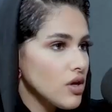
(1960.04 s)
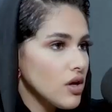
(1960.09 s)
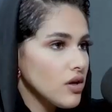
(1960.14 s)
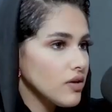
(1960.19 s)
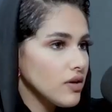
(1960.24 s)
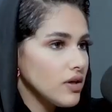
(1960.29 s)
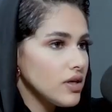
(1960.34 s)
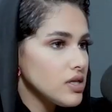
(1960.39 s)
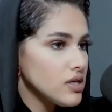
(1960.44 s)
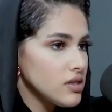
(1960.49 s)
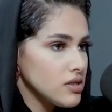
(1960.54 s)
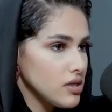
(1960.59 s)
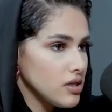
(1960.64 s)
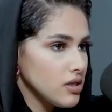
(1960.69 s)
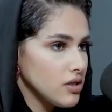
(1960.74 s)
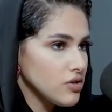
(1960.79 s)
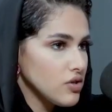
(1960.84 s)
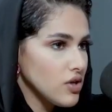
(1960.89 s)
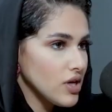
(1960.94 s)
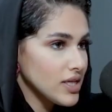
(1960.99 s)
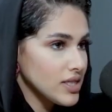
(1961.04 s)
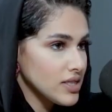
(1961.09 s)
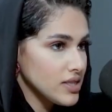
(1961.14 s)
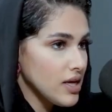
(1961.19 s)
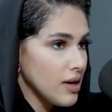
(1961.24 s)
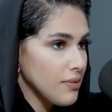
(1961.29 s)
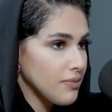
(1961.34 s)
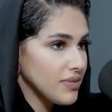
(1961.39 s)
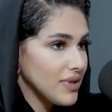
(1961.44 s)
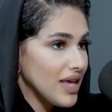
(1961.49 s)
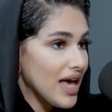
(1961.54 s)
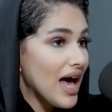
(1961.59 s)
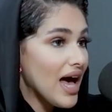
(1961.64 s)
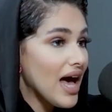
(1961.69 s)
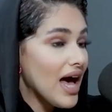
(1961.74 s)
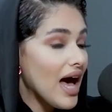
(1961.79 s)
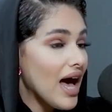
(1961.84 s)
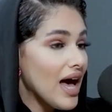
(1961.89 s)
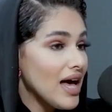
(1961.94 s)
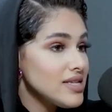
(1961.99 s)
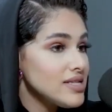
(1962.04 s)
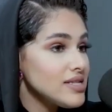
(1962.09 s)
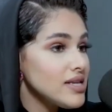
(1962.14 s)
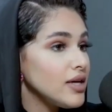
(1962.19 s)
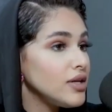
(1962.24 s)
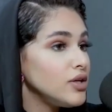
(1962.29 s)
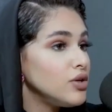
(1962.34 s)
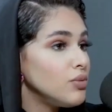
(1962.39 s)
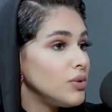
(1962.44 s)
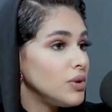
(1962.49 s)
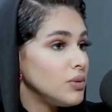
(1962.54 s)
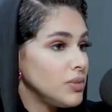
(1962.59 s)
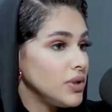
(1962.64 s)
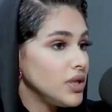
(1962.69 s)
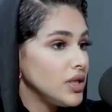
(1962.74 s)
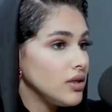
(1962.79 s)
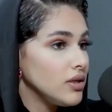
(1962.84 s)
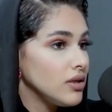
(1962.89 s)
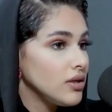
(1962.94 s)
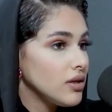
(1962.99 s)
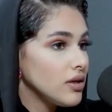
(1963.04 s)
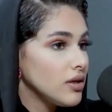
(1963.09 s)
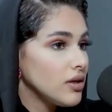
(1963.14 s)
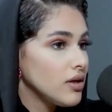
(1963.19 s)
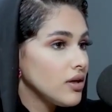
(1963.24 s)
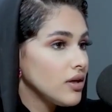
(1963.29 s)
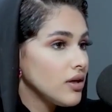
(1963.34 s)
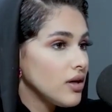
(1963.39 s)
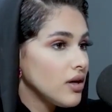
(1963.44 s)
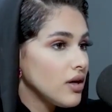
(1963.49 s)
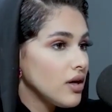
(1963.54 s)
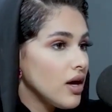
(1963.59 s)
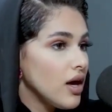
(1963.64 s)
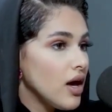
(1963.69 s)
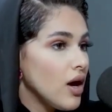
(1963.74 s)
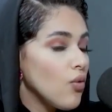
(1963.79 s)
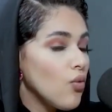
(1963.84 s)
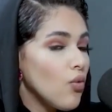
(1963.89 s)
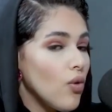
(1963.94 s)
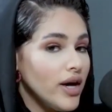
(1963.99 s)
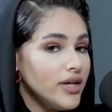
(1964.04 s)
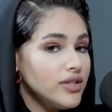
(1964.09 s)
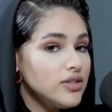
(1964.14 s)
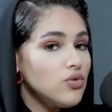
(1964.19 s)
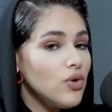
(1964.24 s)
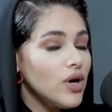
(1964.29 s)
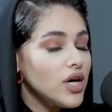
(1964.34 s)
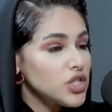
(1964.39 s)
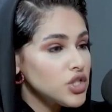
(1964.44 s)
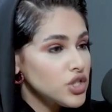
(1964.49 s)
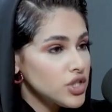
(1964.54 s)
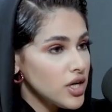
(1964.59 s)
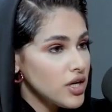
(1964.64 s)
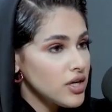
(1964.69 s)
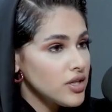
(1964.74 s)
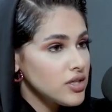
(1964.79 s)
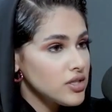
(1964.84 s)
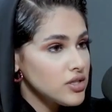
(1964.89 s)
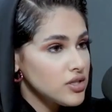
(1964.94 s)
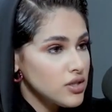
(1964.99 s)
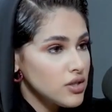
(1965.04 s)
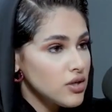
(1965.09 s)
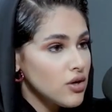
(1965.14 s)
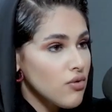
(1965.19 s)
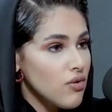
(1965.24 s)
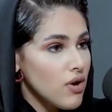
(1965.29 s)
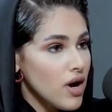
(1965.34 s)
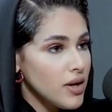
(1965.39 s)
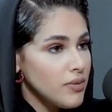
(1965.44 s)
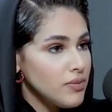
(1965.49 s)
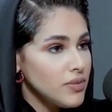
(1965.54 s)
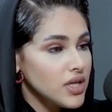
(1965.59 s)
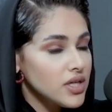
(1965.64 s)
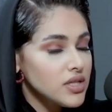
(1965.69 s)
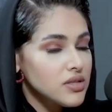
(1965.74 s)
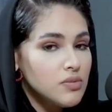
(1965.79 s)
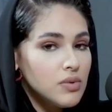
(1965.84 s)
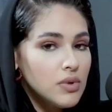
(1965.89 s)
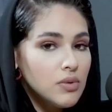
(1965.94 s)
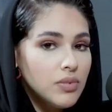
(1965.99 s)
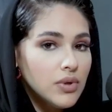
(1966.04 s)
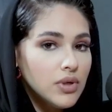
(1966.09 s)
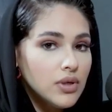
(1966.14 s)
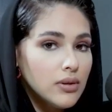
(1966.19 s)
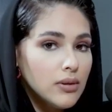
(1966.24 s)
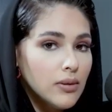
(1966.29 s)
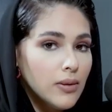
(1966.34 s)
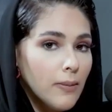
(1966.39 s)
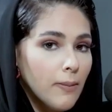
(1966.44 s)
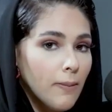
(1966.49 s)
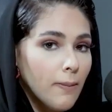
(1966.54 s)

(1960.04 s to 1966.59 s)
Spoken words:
not easy to accept as a human being. Why do I share this? You know why? Because people